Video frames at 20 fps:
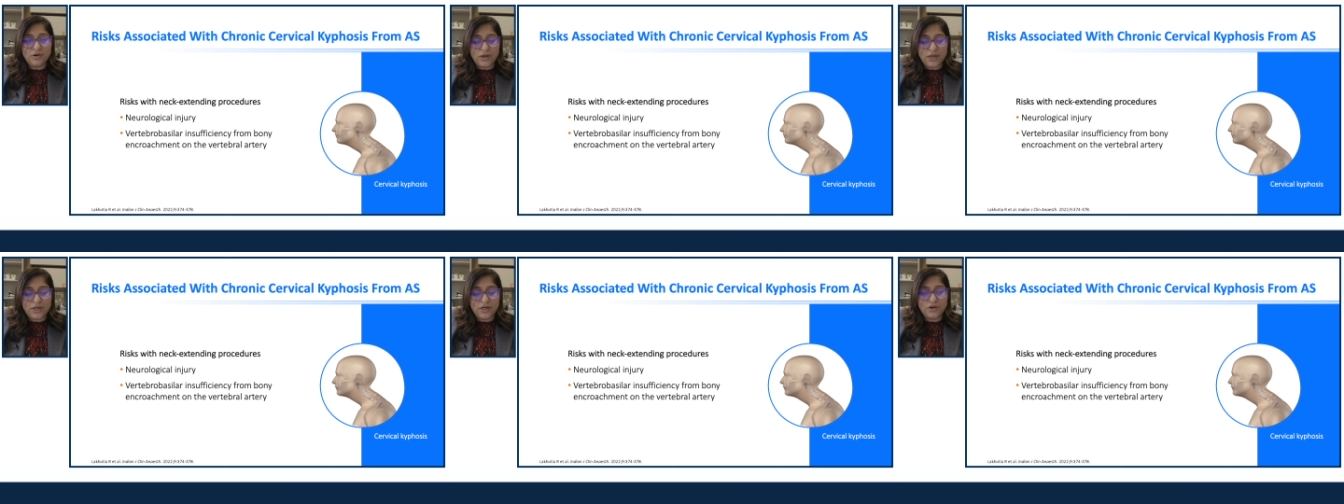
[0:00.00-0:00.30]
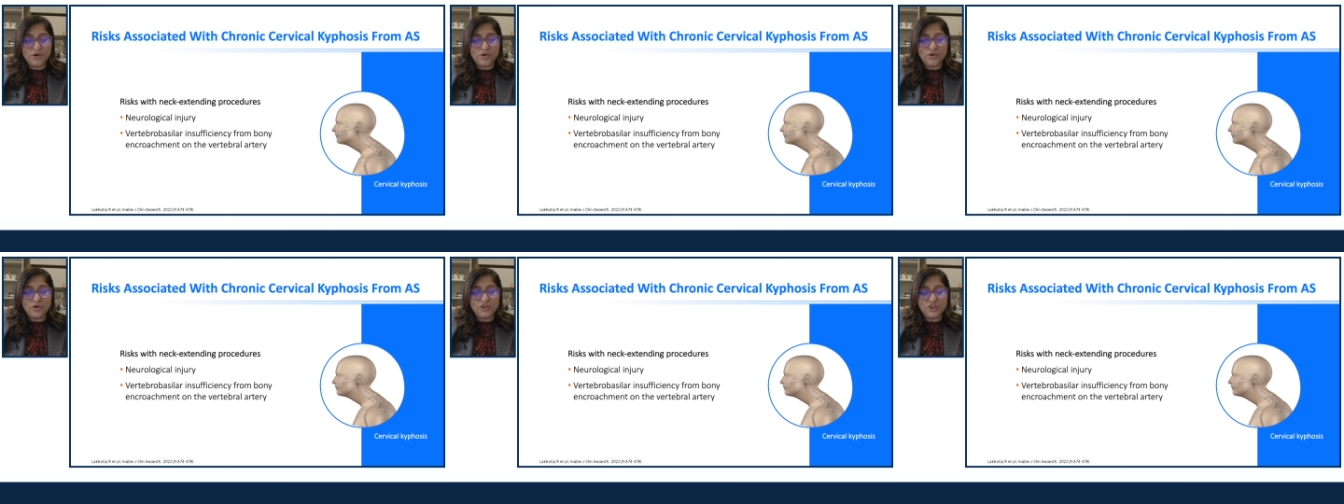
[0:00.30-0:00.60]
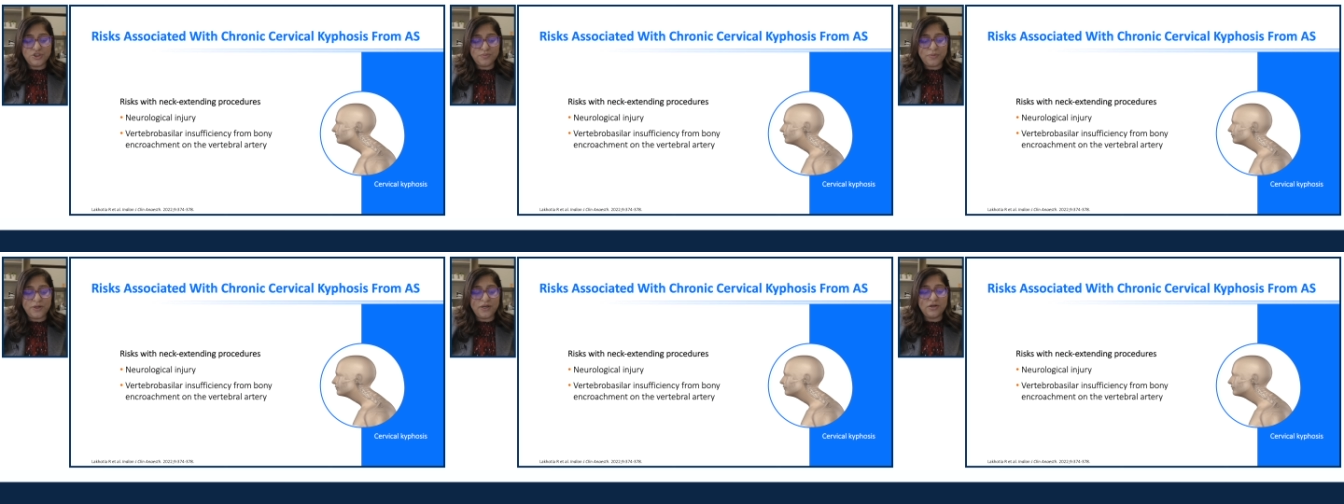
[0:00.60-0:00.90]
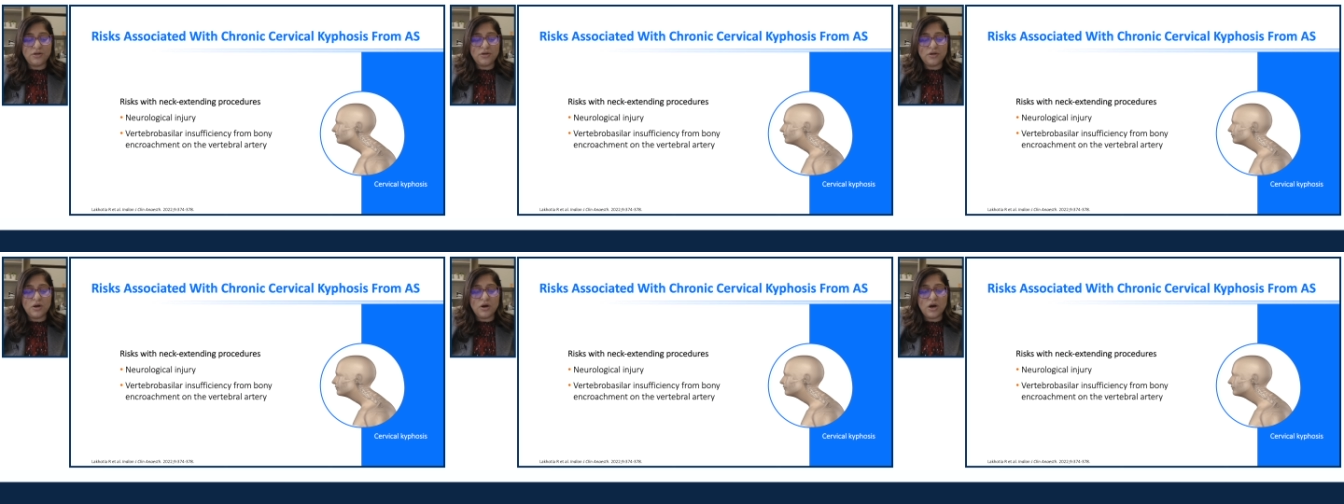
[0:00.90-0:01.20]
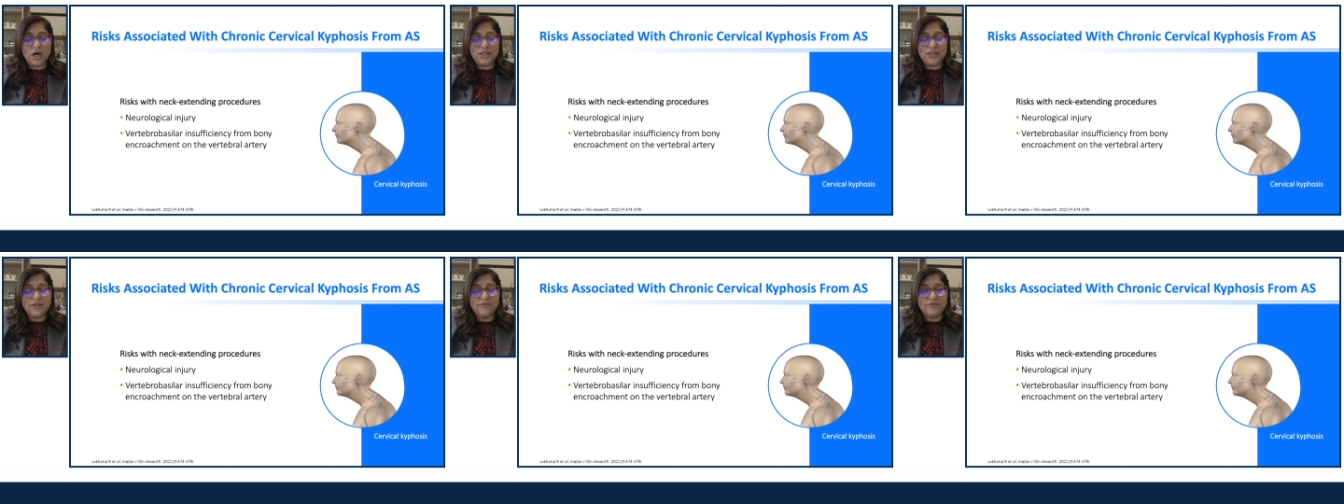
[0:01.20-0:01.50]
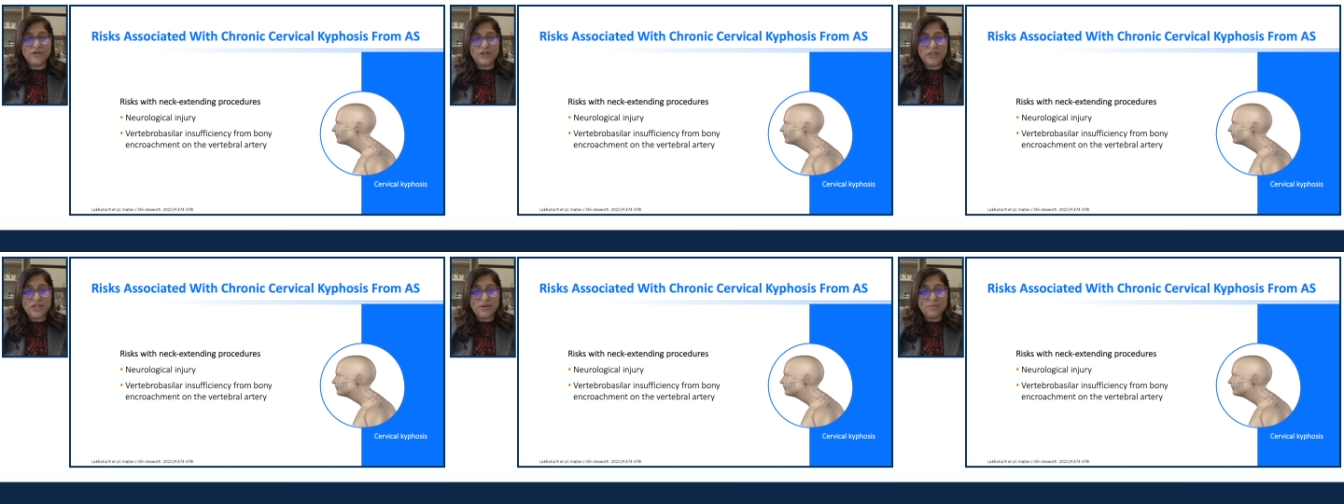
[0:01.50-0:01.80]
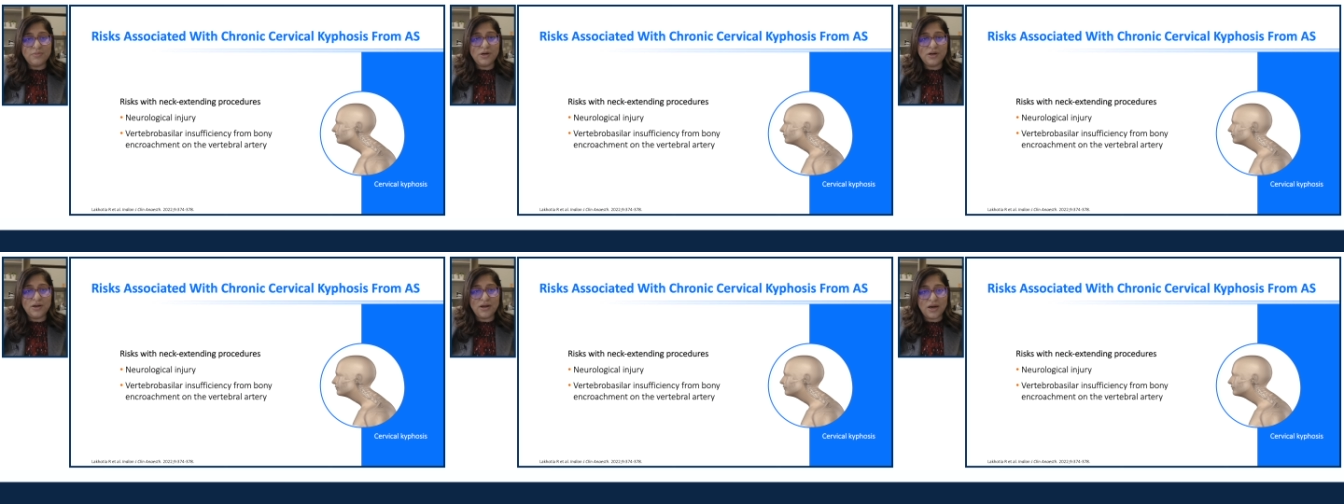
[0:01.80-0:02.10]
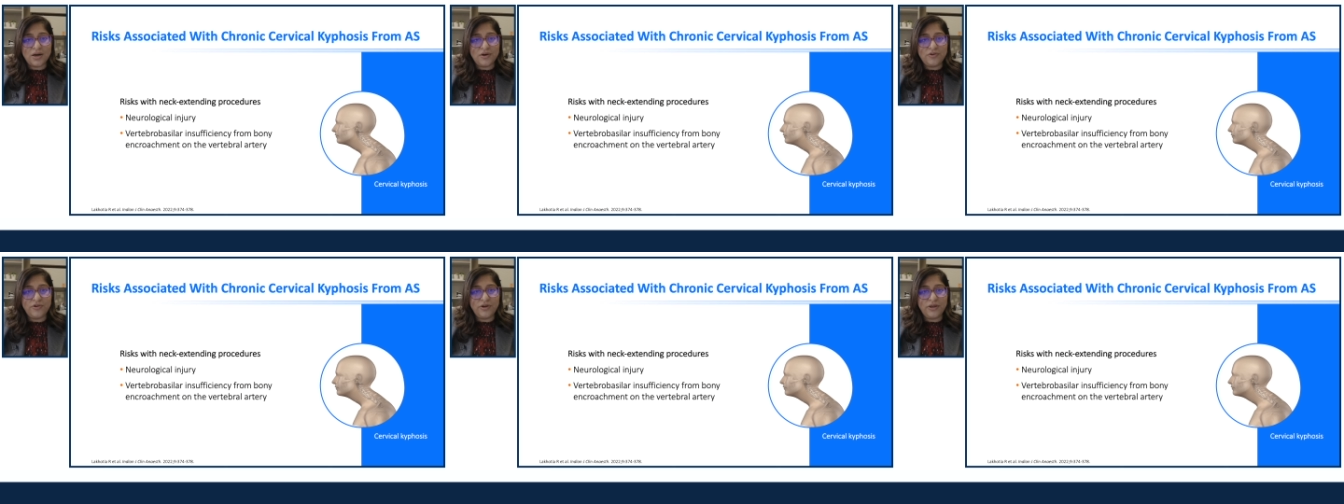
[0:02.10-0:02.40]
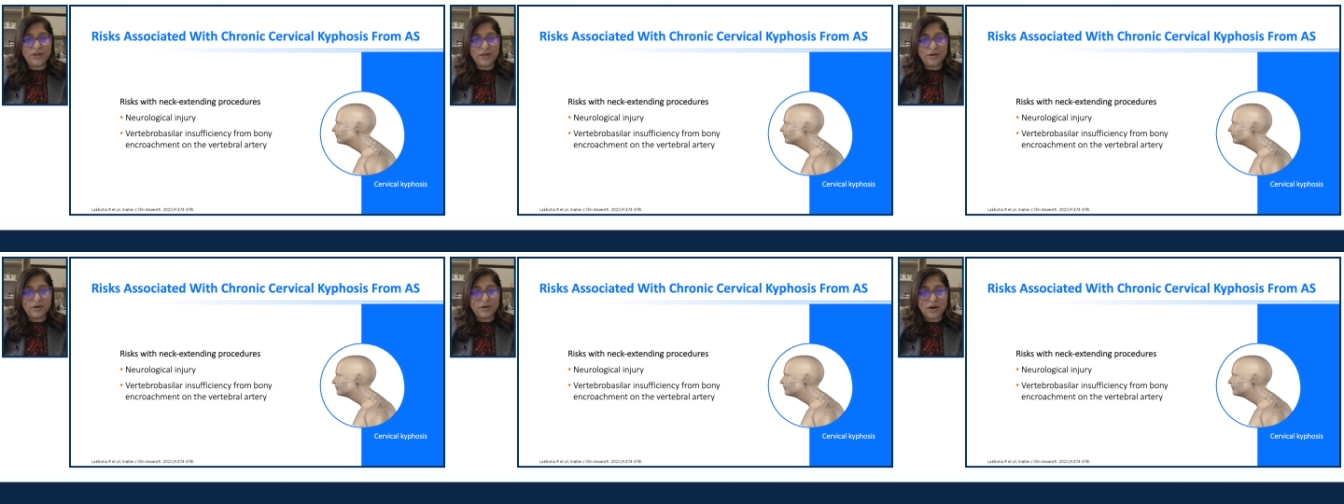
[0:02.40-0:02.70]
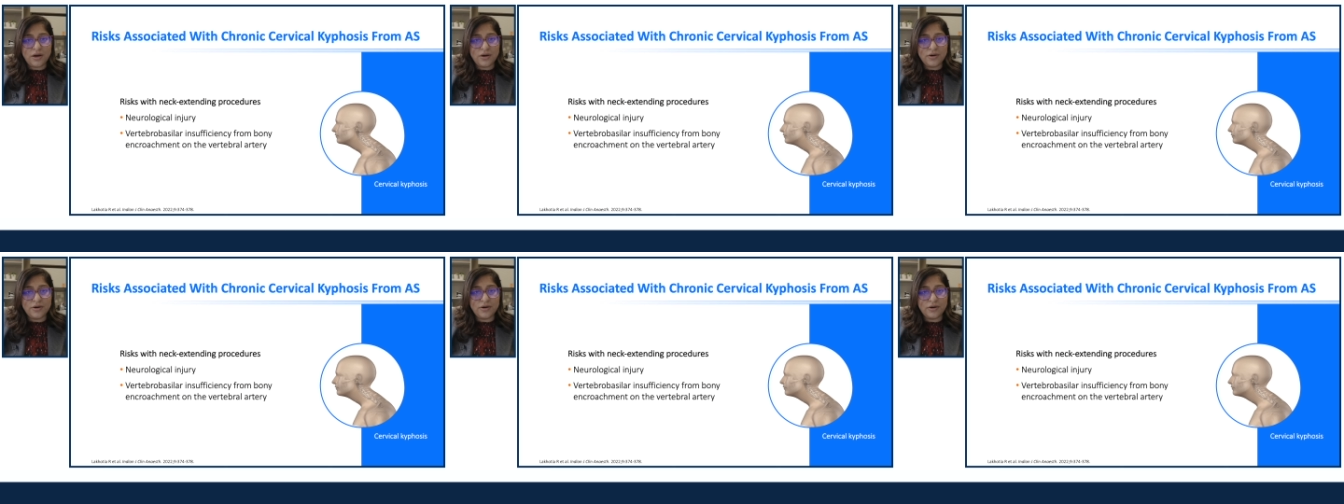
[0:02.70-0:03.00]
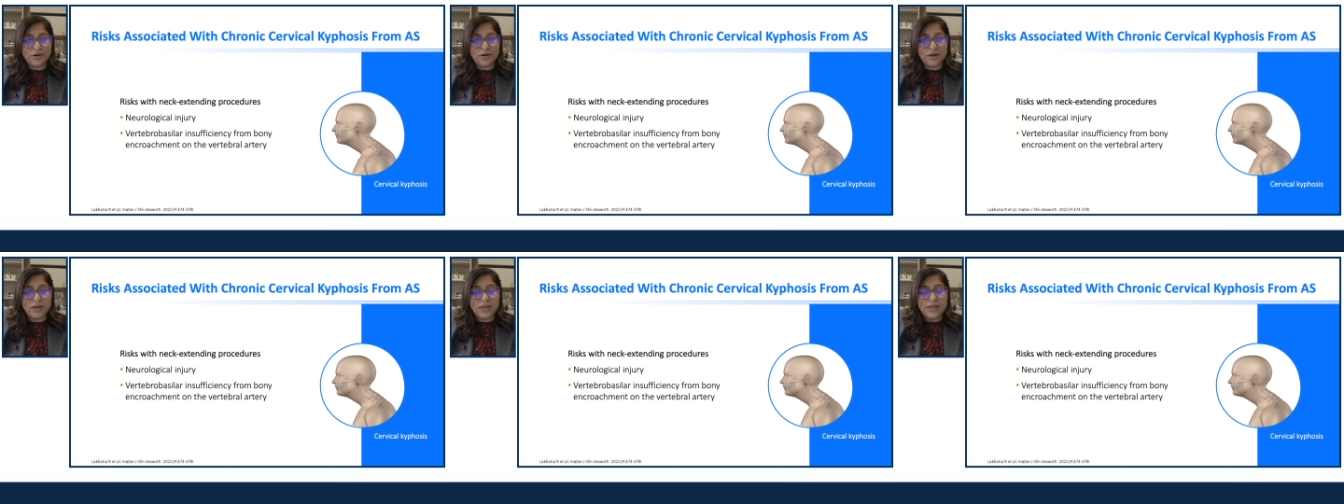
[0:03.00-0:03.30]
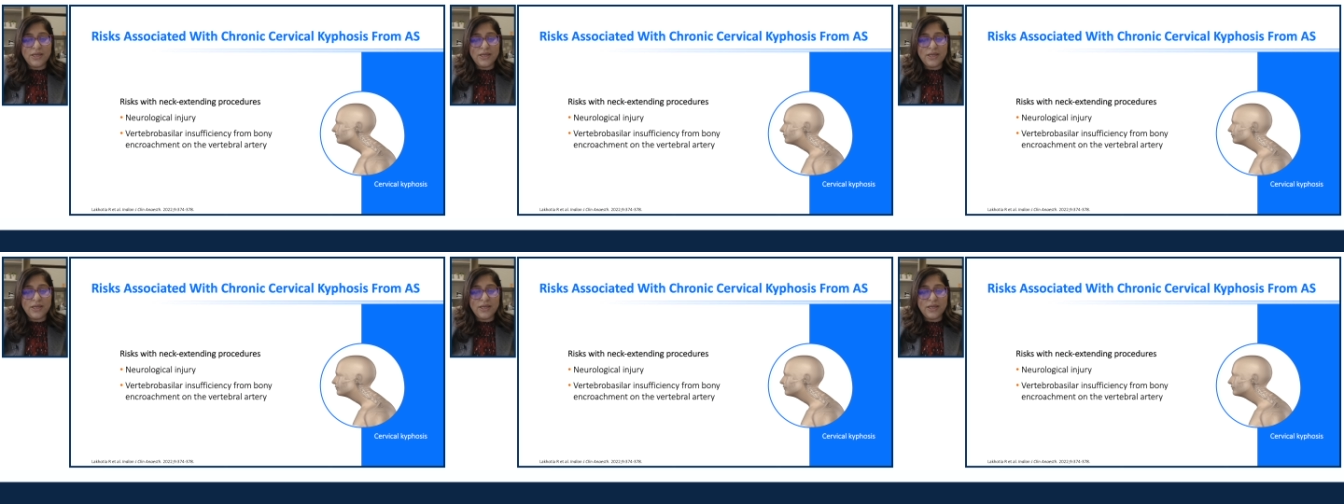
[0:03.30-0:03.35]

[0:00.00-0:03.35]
encroachment on the vertebral artery can occur.